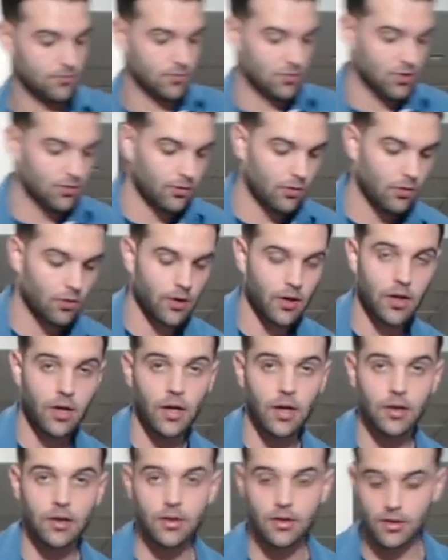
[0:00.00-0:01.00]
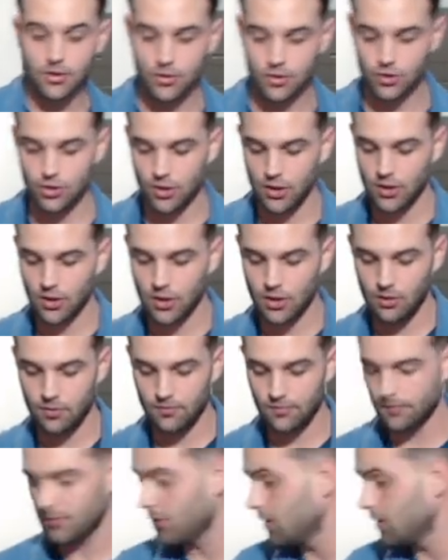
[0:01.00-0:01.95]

So I'm going to cut this chicken